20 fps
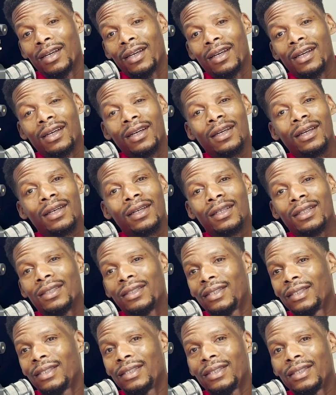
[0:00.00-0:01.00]
be
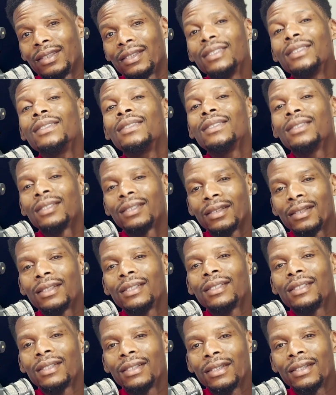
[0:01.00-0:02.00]
opinion, and that's where it's
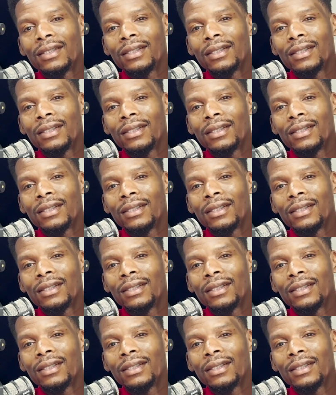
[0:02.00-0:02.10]
still a